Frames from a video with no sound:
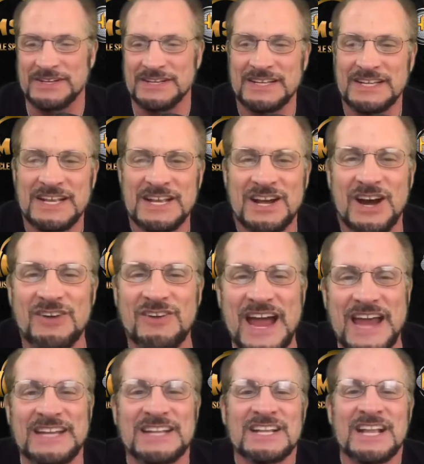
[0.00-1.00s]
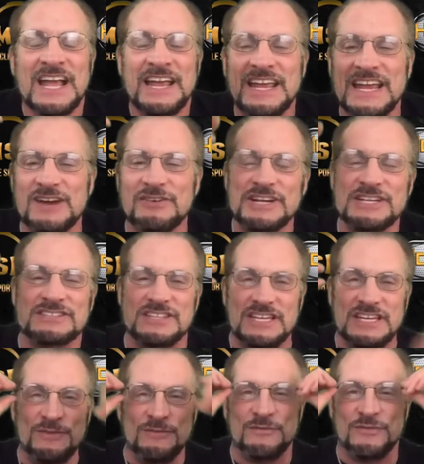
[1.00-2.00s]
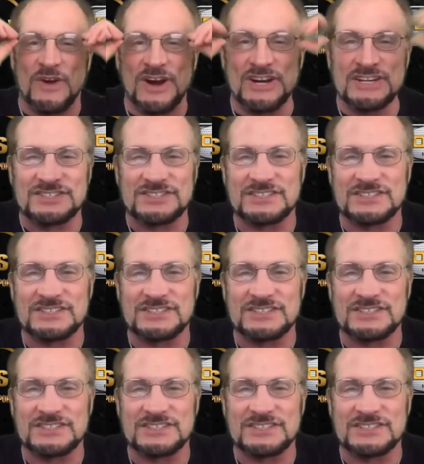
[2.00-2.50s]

All right, here is the first